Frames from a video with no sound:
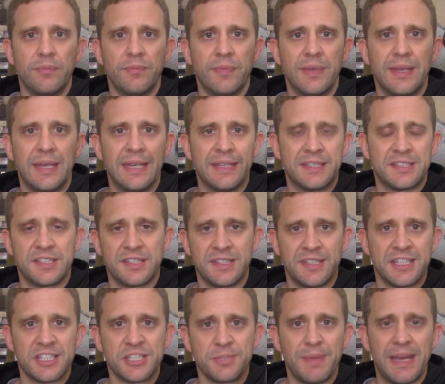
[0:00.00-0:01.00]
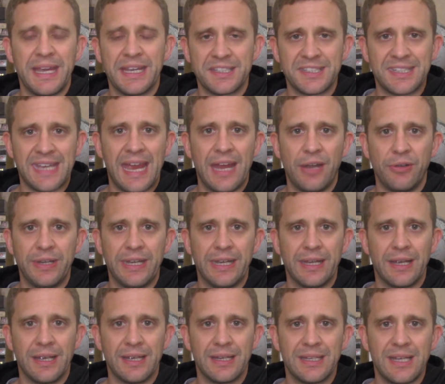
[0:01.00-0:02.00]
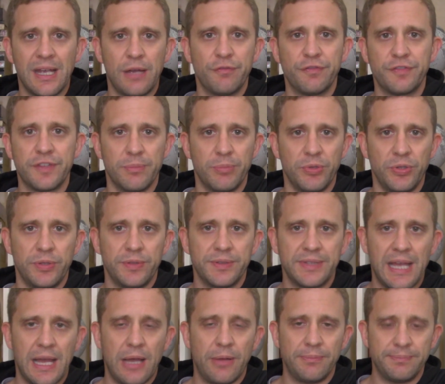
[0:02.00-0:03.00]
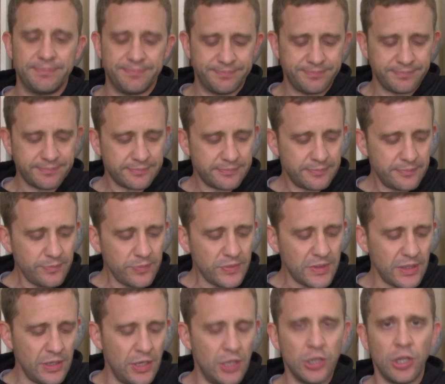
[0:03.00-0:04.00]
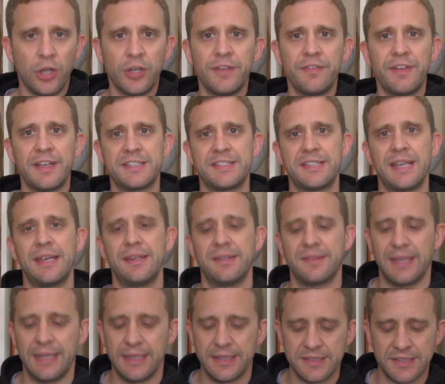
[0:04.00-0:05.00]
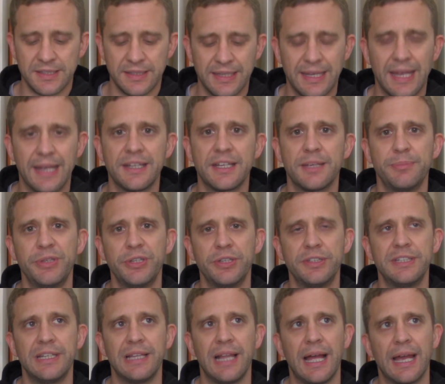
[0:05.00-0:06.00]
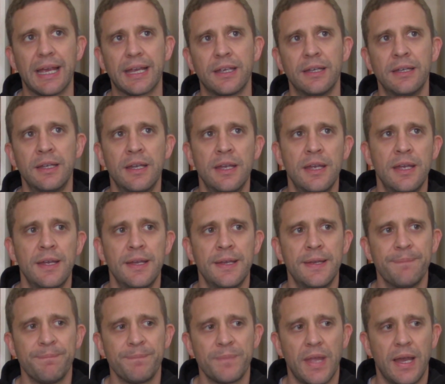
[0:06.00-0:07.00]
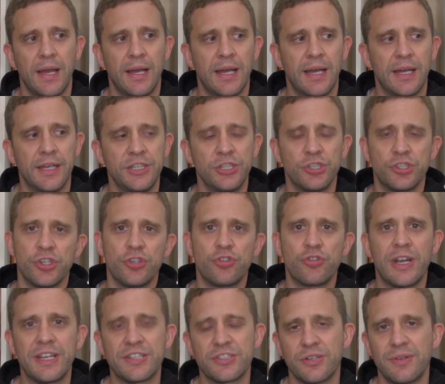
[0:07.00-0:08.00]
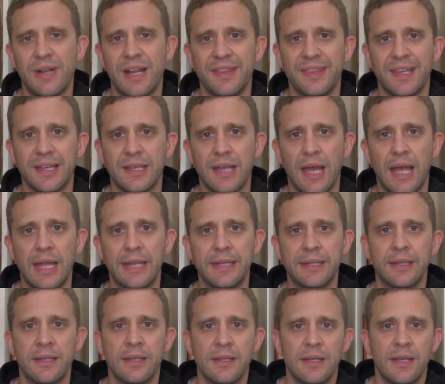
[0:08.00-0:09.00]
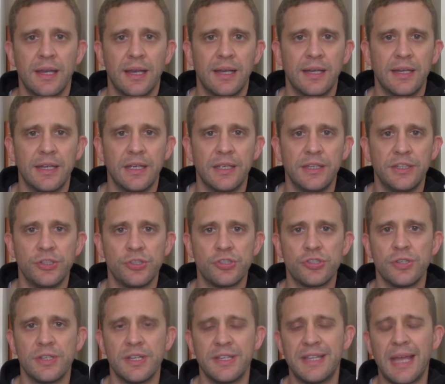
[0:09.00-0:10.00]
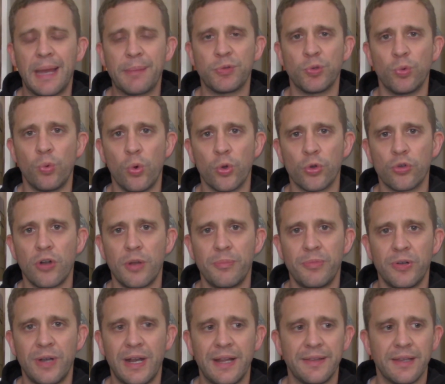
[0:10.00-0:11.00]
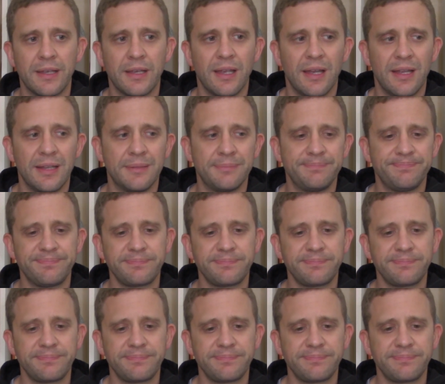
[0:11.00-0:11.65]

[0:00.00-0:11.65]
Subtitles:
this makes carrying comfortable. Now, a lot of us say things in the gun community like, you should dress around the gun, you should adapt your wardrobe around the gun